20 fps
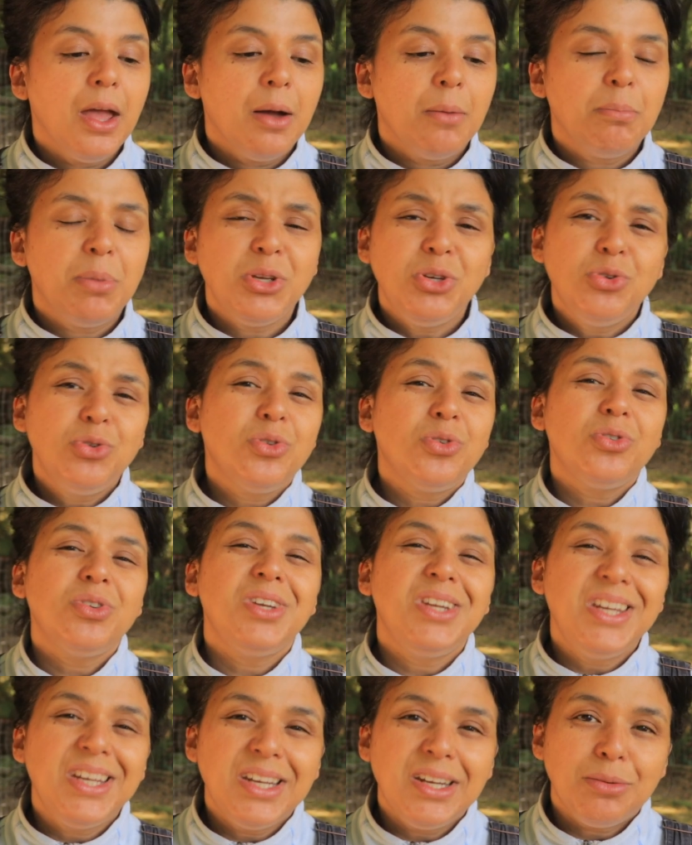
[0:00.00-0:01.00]
But you don't
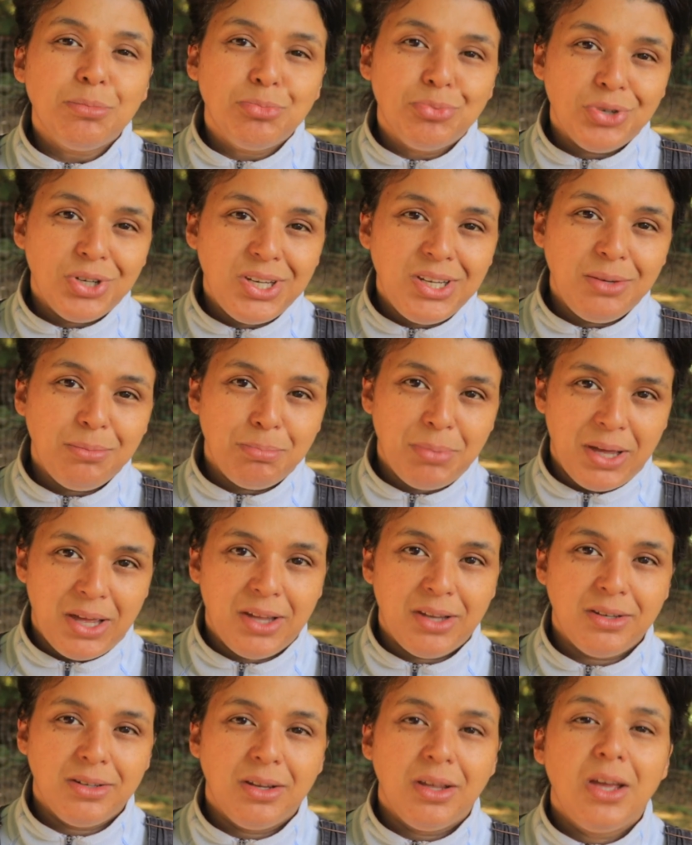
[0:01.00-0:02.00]
need a breeding
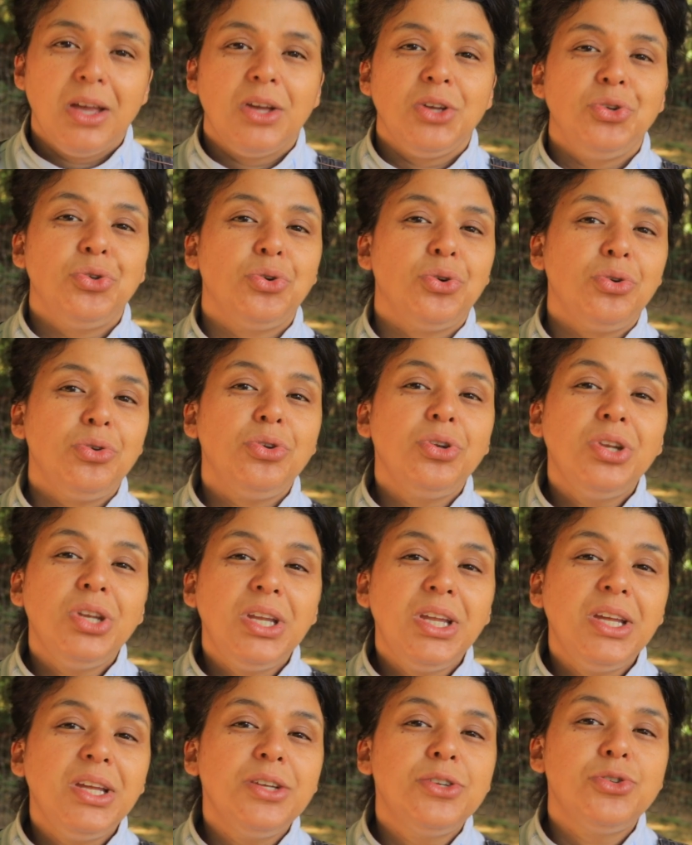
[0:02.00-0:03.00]
pen. You don't
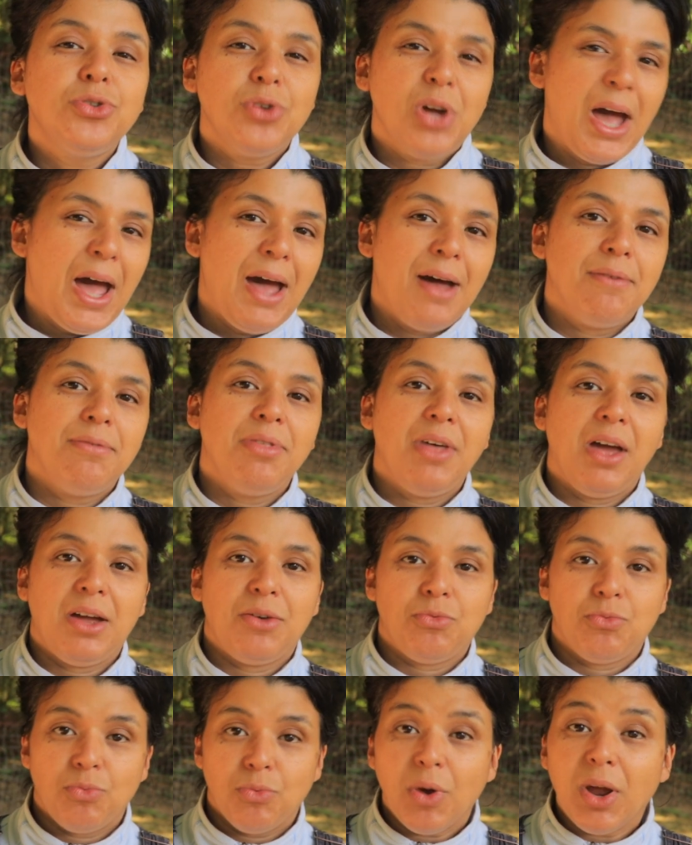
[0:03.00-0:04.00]
need to have that
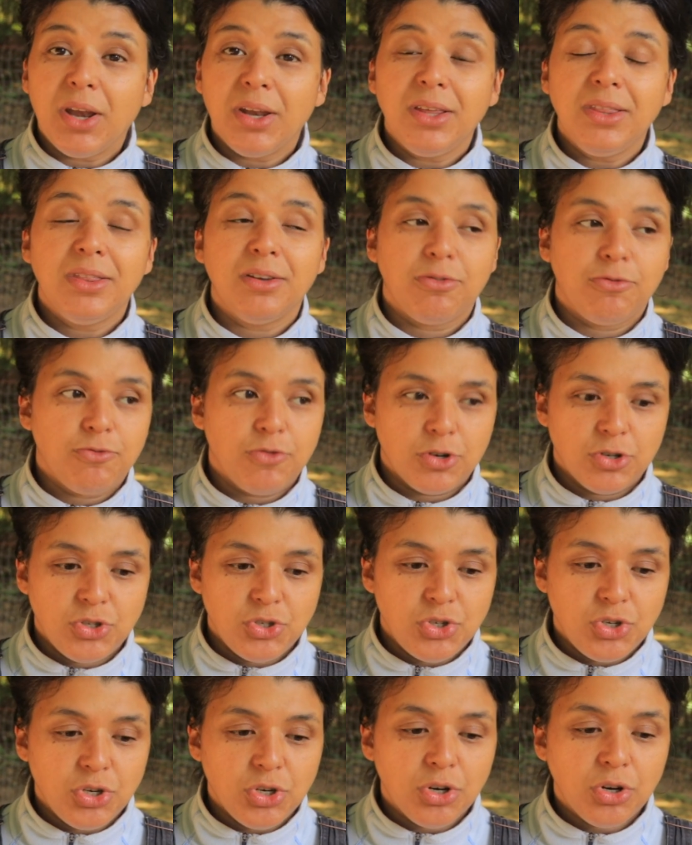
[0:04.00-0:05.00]
ready the
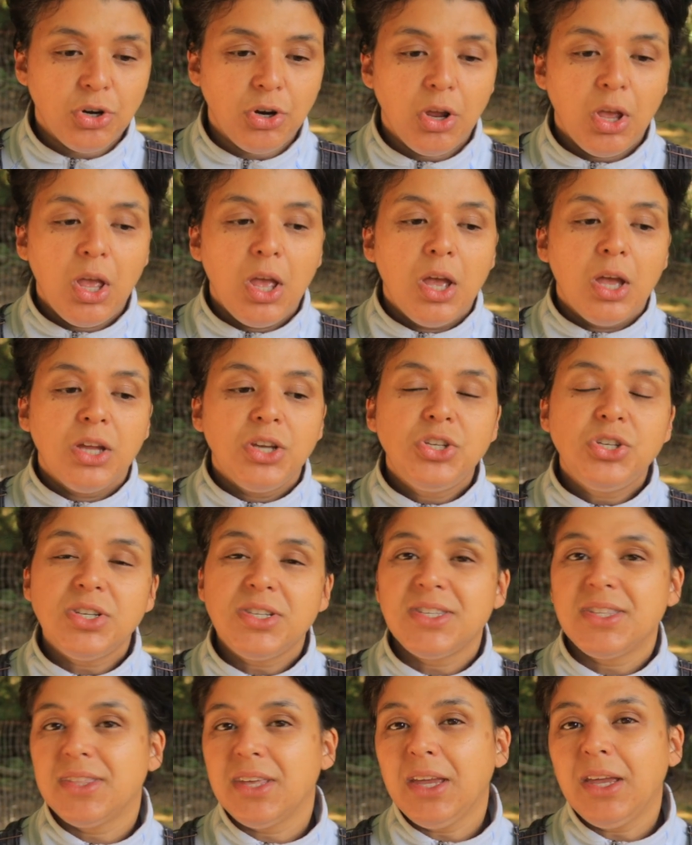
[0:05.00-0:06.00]
first year.
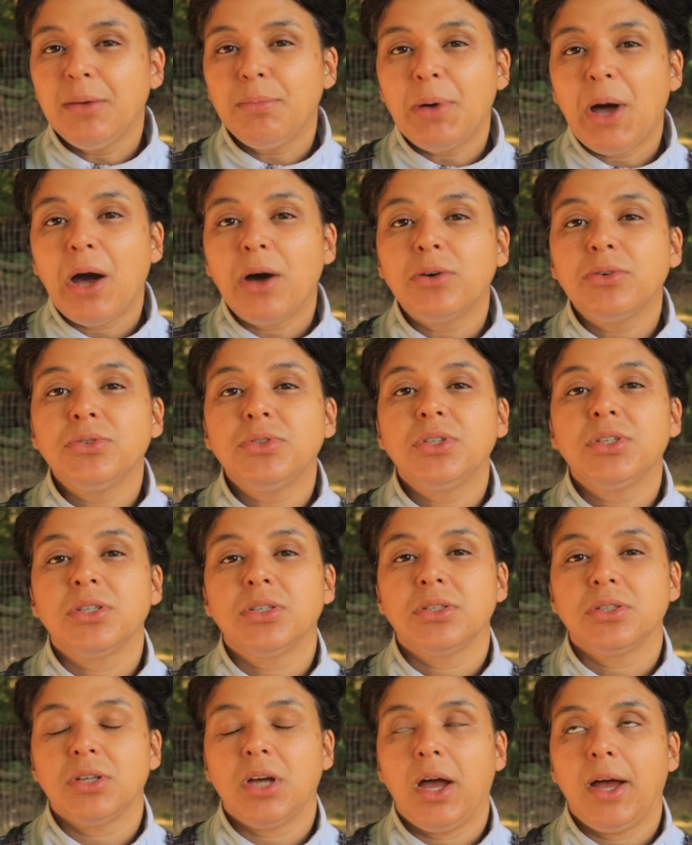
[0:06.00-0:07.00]
Just think about
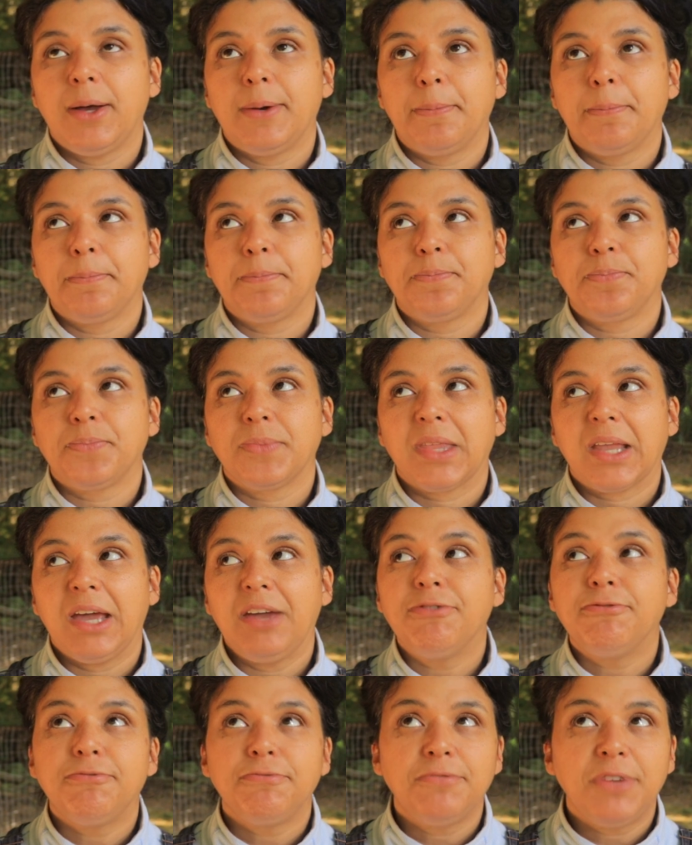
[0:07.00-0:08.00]

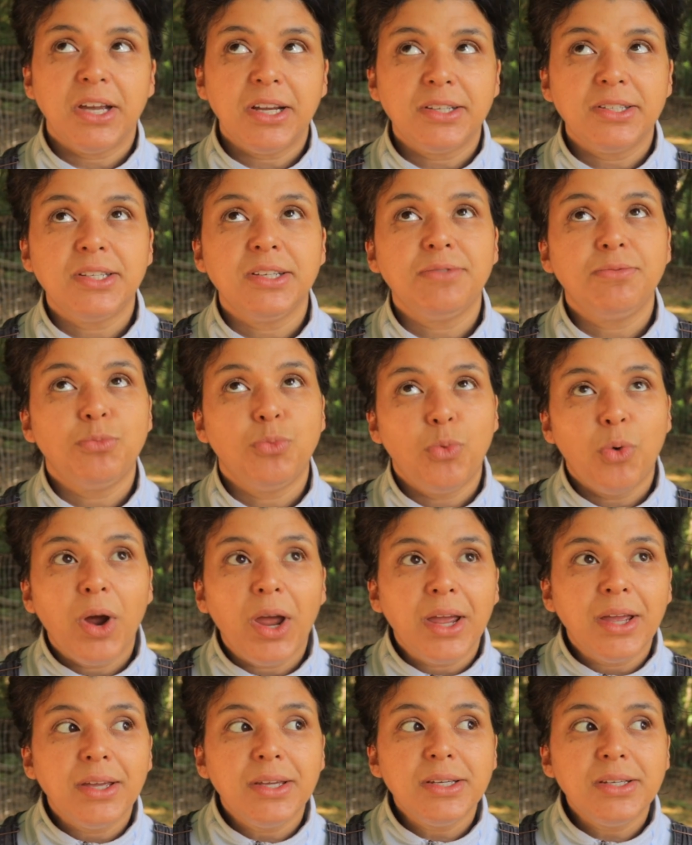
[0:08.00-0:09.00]
effective
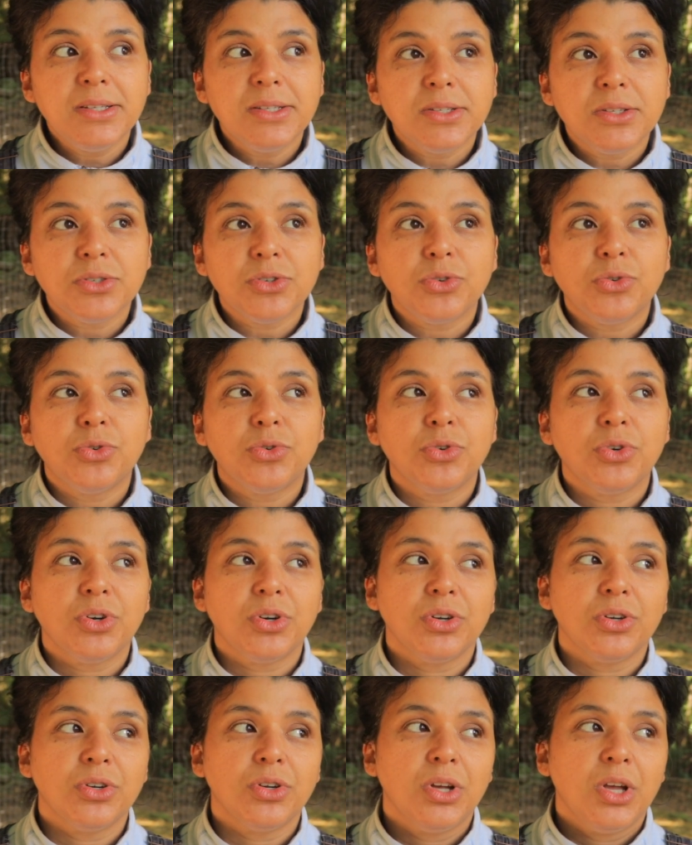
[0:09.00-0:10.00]
ways
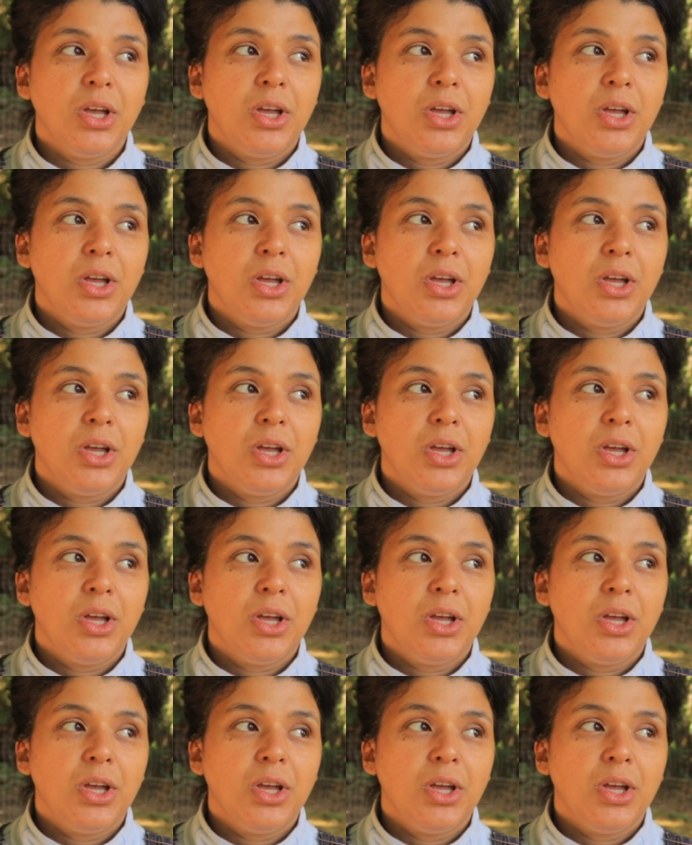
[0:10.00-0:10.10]
or